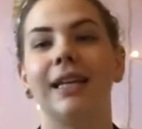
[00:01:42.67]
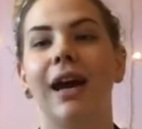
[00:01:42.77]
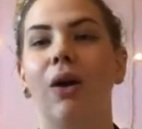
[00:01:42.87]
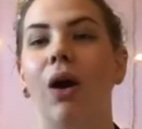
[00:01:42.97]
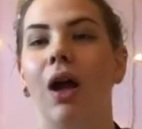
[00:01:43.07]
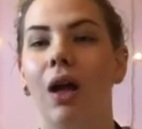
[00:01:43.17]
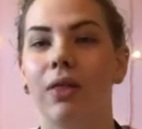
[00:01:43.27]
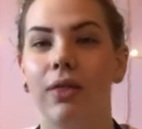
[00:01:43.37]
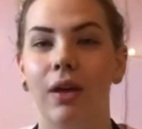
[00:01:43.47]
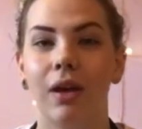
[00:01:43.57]
Now,
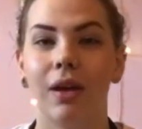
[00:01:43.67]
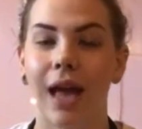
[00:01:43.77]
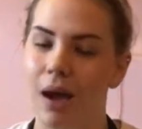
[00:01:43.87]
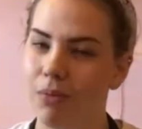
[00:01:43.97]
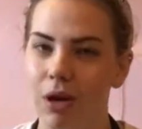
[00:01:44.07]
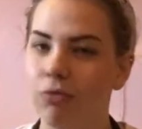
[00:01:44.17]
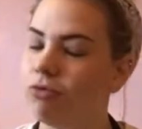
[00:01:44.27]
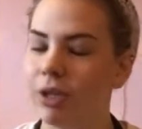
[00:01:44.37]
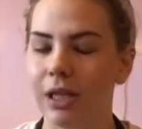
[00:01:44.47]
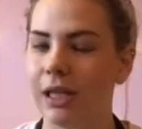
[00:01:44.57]
the camera
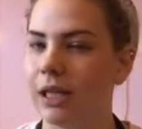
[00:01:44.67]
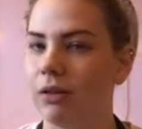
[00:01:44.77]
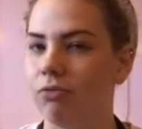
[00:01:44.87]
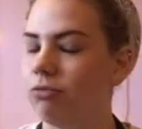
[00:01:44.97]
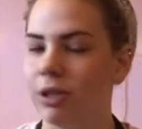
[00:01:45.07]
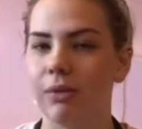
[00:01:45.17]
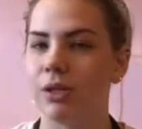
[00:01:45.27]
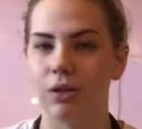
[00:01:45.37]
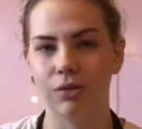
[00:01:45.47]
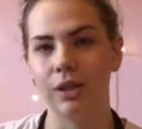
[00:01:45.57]
really was
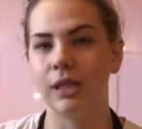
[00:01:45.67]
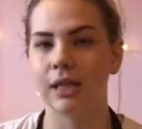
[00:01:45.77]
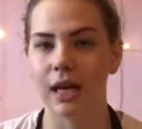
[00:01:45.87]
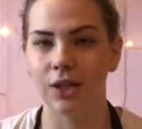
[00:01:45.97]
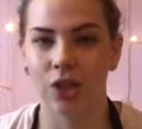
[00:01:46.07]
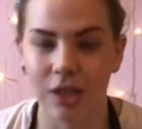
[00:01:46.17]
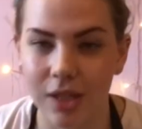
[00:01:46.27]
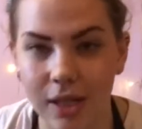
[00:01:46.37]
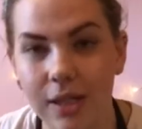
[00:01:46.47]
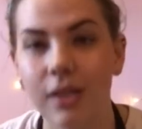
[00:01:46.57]
not doing these guys
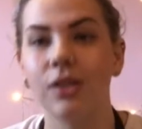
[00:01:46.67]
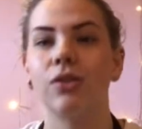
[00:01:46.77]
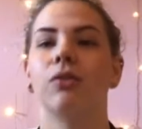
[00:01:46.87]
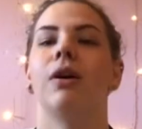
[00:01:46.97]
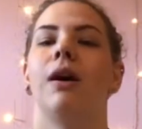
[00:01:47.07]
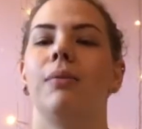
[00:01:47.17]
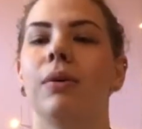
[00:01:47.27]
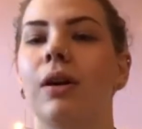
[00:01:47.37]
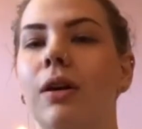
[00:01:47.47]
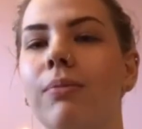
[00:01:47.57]
justice, so I'm
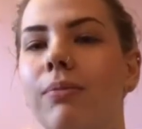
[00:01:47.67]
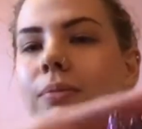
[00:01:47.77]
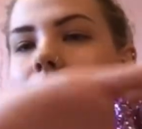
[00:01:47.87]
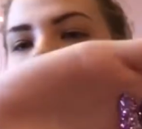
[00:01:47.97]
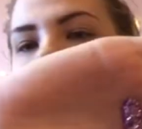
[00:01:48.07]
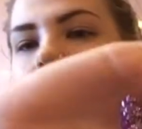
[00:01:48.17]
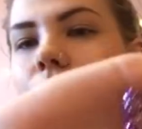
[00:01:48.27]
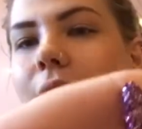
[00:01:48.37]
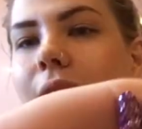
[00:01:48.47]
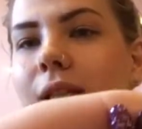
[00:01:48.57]
gonna show
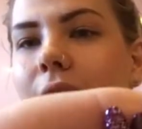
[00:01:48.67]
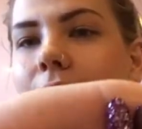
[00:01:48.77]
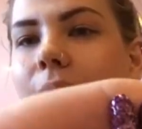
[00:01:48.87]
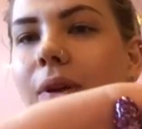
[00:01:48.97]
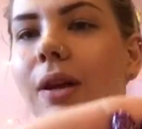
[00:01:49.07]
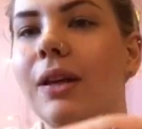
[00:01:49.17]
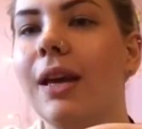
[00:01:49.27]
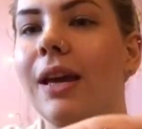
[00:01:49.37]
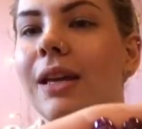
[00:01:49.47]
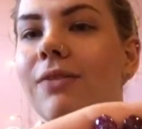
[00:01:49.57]
you guys here. Yeah,
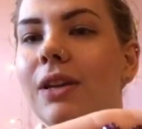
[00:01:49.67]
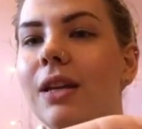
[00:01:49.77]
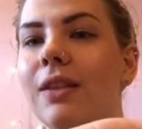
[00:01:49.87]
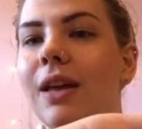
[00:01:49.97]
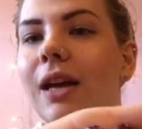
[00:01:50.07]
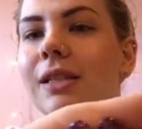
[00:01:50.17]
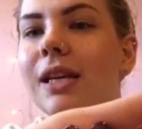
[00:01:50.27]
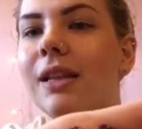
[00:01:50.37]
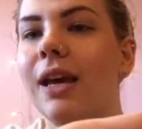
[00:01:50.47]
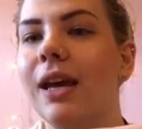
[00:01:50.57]
even in that
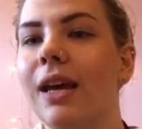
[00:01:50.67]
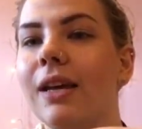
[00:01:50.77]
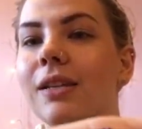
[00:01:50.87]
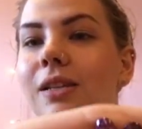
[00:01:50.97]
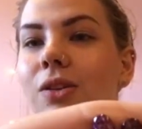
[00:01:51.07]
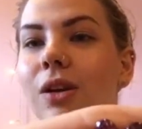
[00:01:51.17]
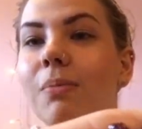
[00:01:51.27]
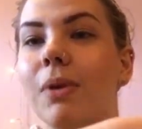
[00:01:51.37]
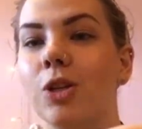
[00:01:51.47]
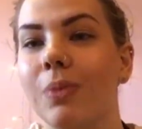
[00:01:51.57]
daylight, it is looking
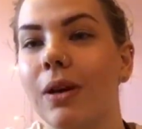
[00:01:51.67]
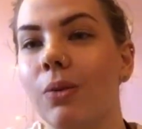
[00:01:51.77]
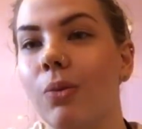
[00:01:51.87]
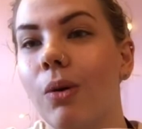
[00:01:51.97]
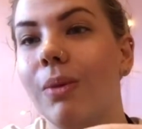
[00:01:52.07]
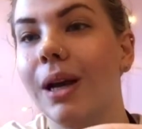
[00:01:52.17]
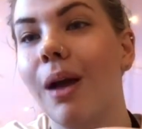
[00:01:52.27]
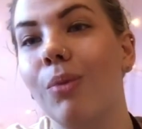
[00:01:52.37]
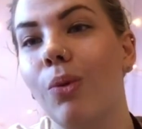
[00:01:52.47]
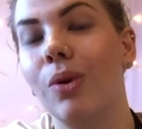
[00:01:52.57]
much better than what my
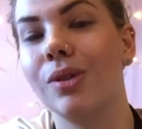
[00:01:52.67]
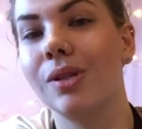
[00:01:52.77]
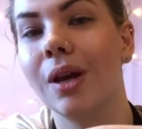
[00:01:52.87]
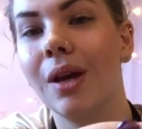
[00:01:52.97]
camera was.